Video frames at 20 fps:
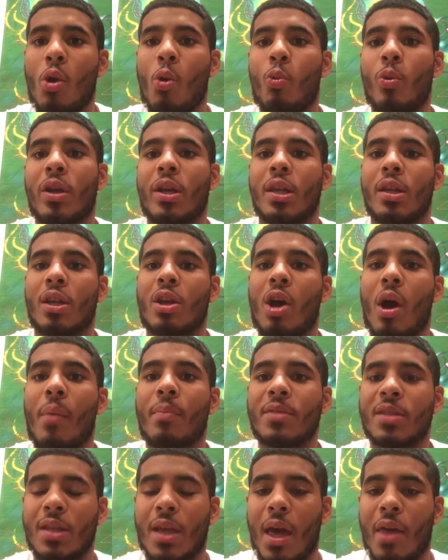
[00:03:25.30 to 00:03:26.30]
we can come
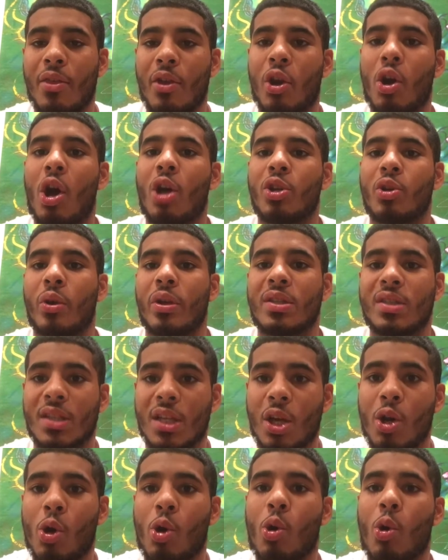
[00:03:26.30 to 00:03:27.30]
together under a
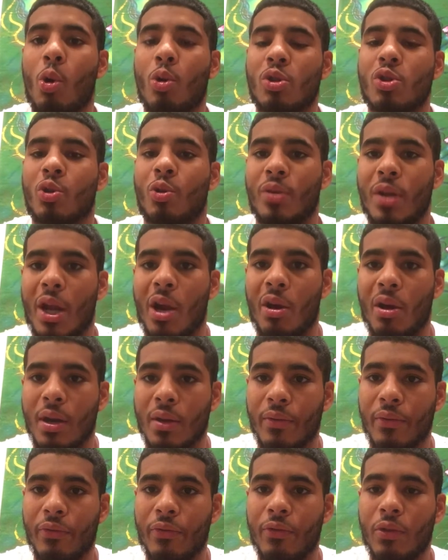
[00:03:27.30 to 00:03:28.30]
single cultural
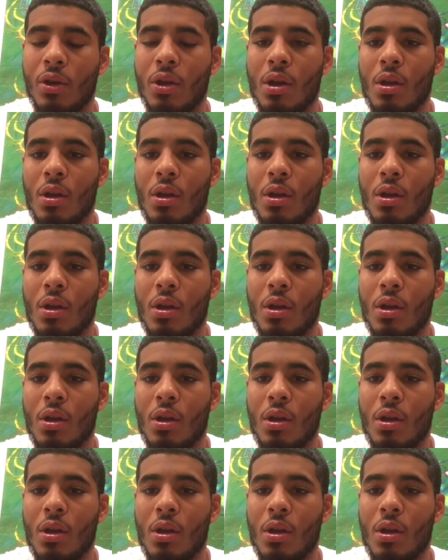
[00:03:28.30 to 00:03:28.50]
narrative.